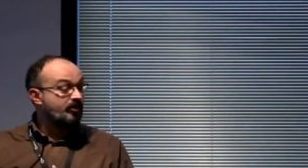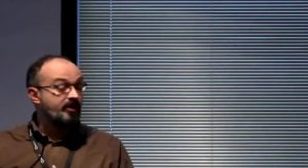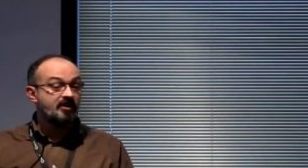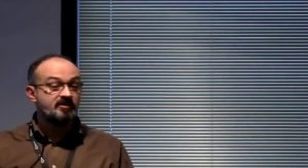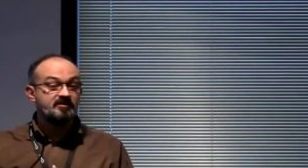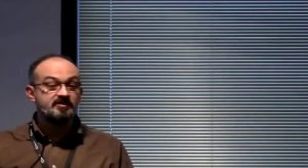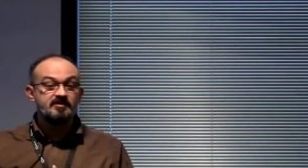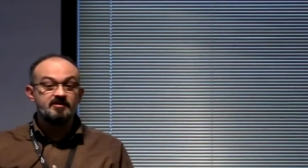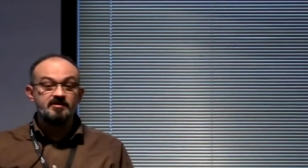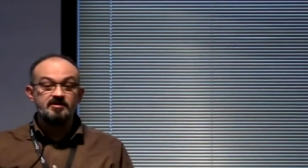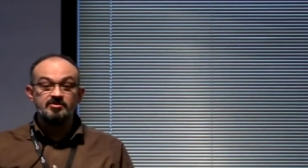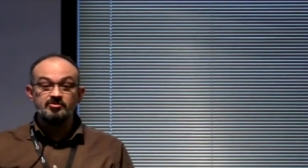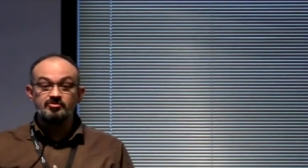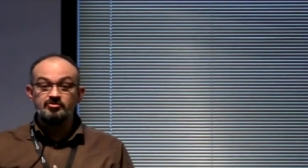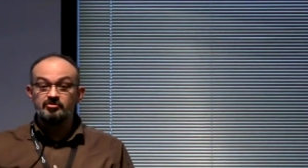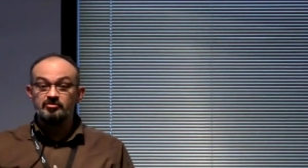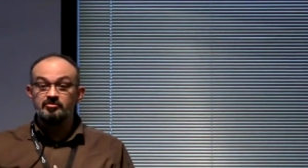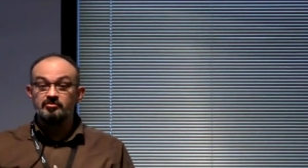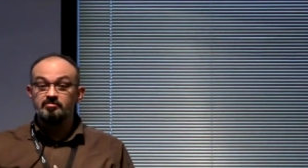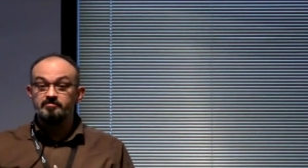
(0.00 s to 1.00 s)
connect these
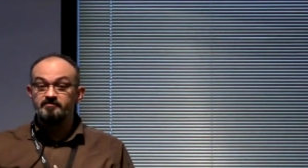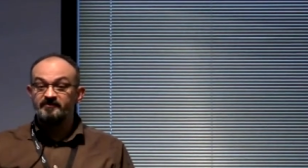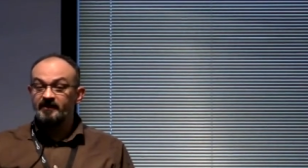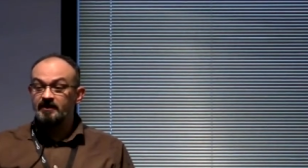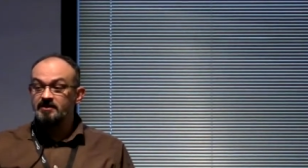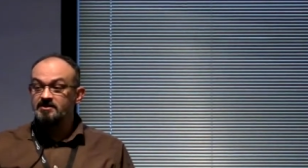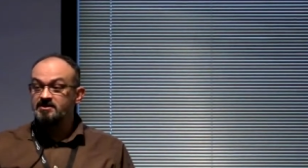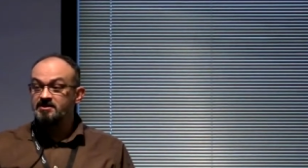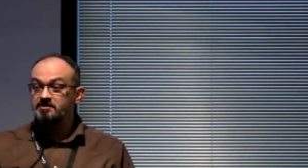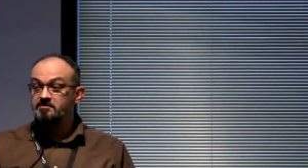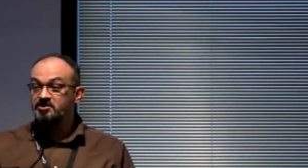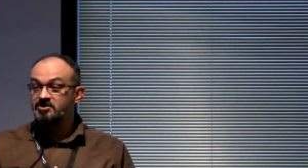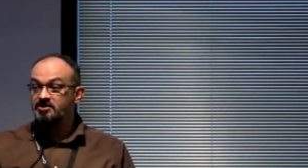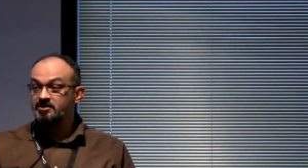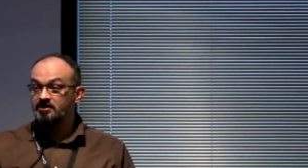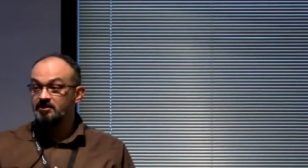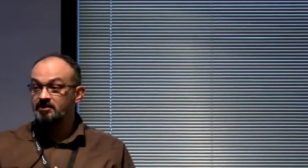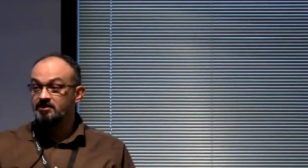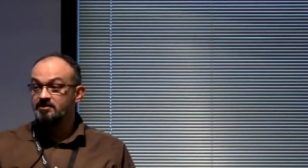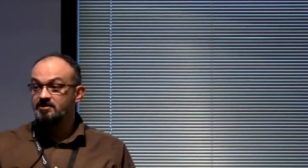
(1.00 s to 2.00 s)
new fancy
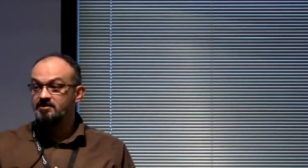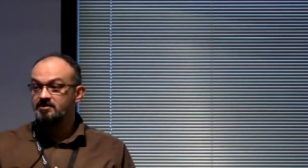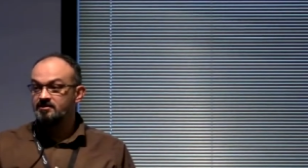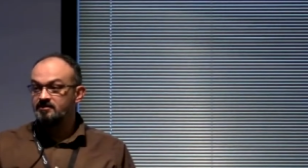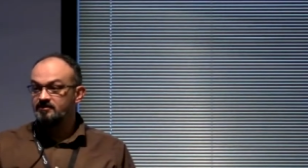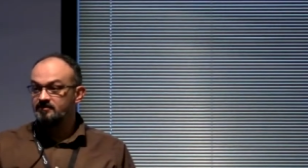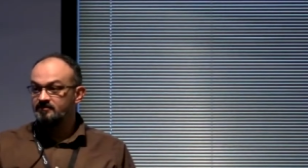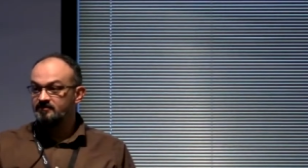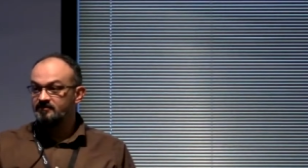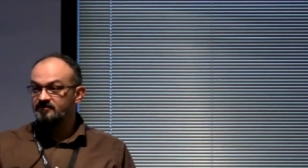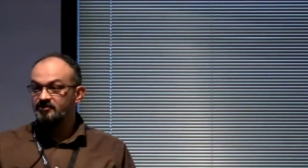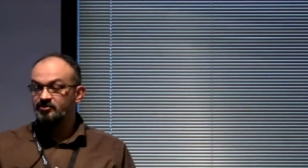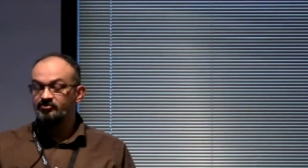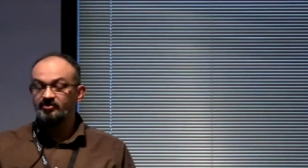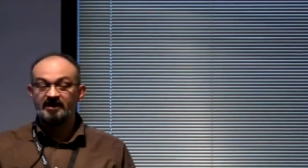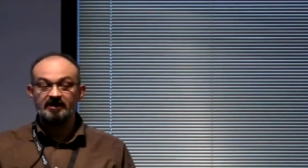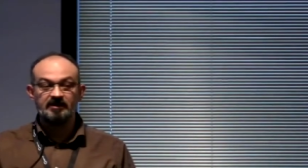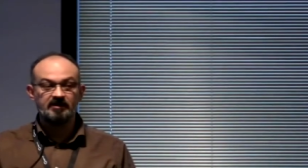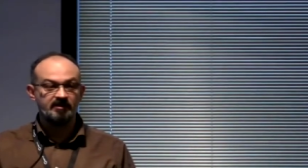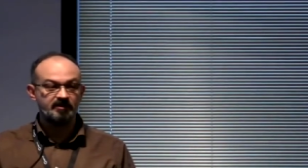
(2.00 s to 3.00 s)
machines
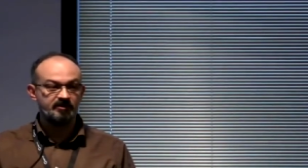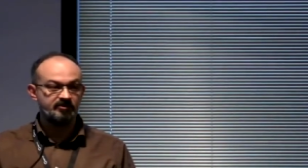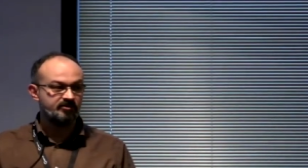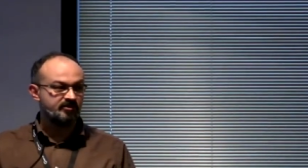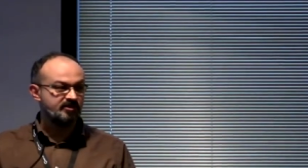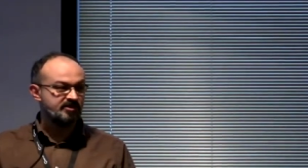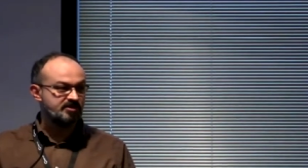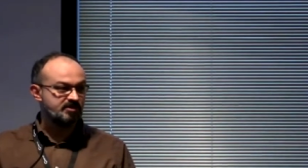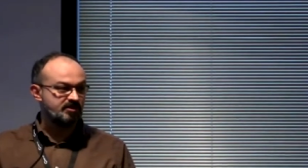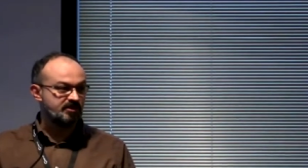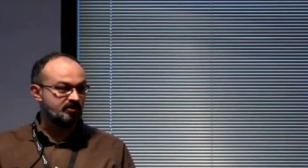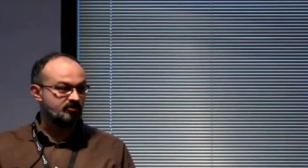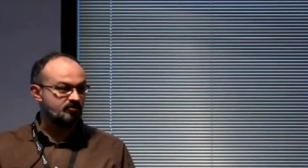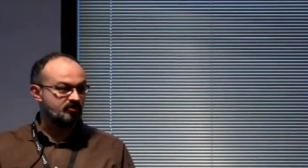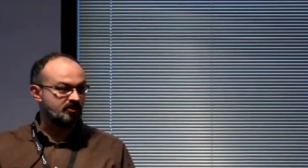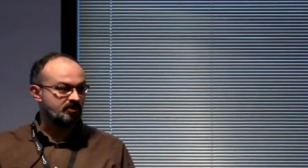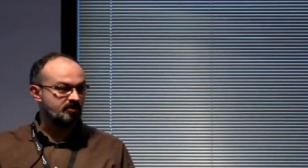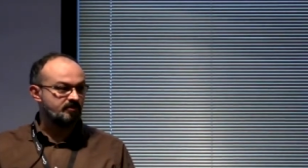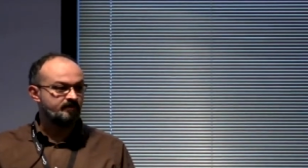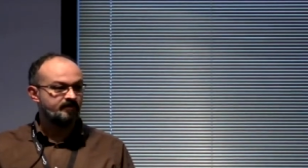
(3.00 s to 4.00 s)
directly to this
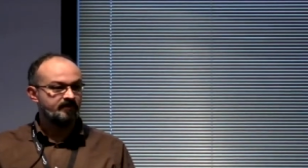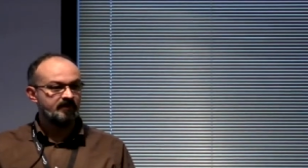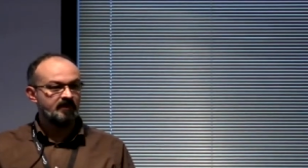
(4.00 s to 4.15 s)
network.